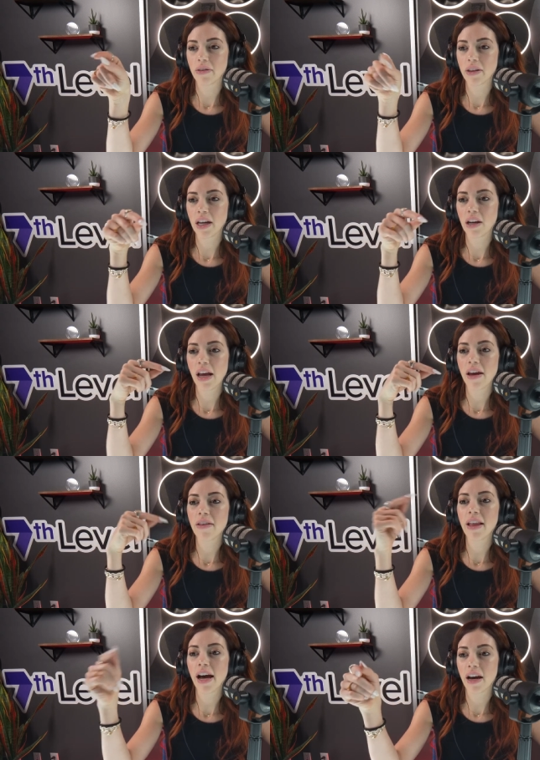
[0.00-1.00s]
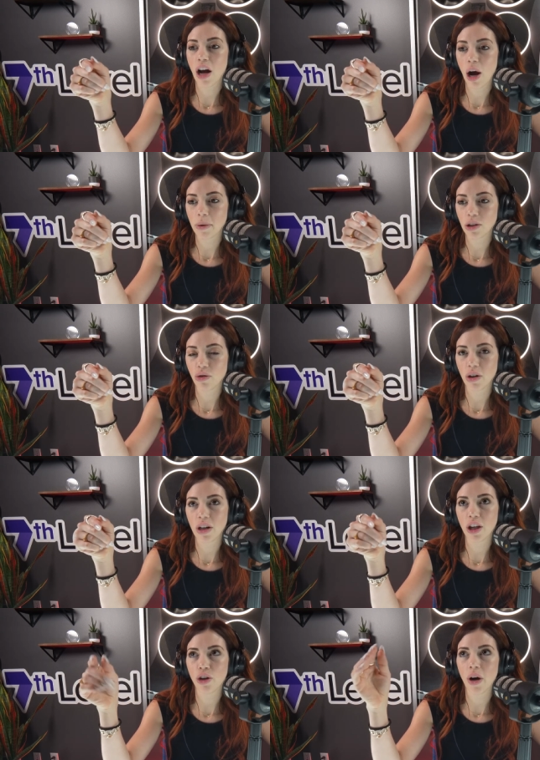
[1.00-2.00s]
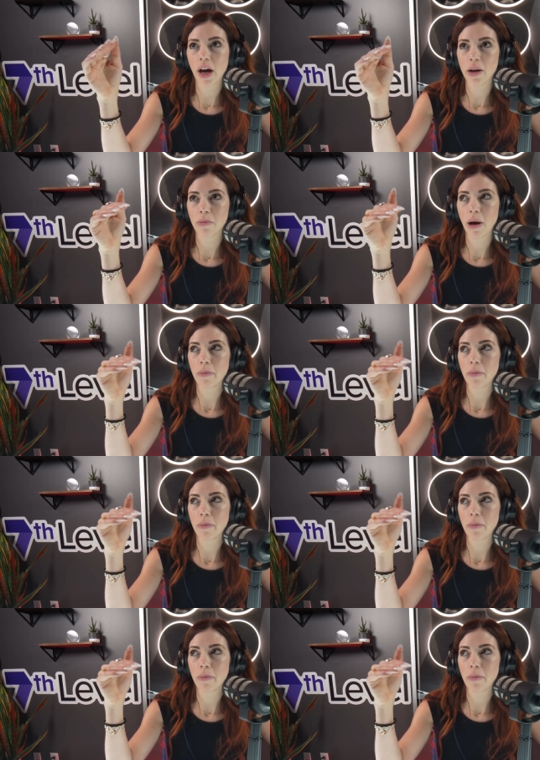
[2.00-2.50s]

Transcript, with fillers: and then in that opportunity, you got a,